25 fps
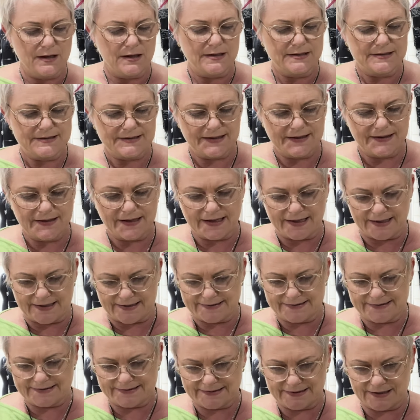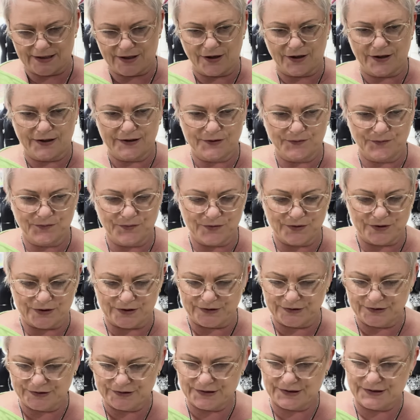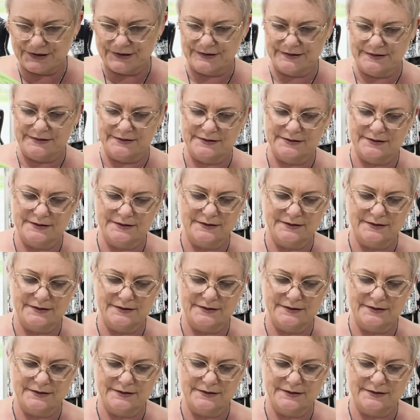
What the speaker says: So that's kind of what